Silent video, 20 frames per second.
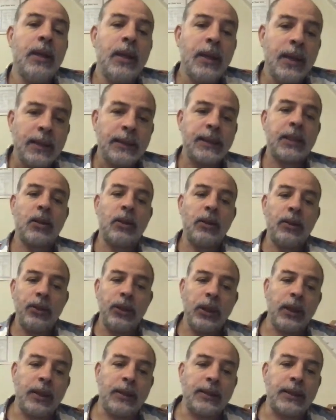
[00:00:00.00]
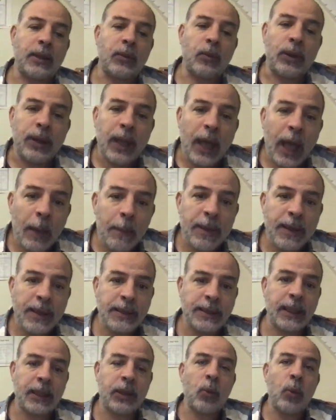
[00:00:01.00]
Second thing is that what happens
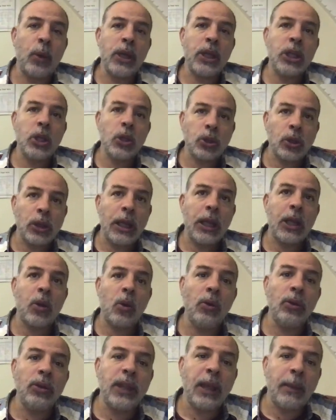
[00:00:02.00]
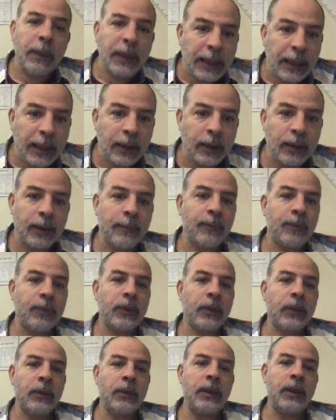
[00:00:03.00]
is that we usually contaminate
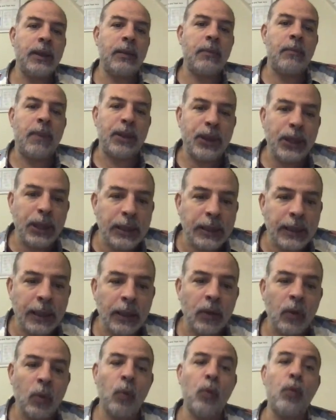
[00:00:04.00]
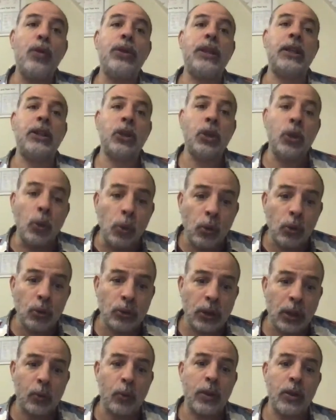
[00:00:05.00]
the material with the tools
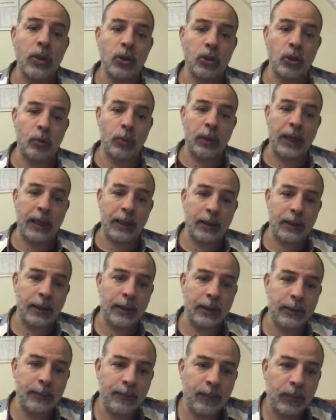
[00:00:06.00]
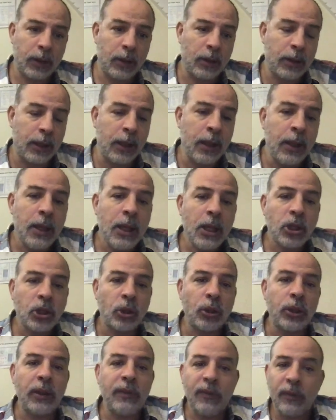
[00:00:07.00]
that we use to break that. Okay, so
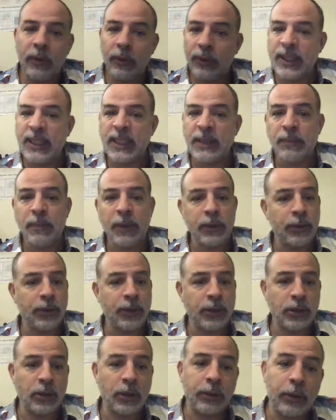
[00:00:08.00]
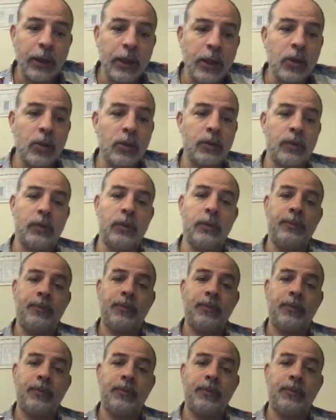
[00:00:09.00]
therefore this method is not really useful.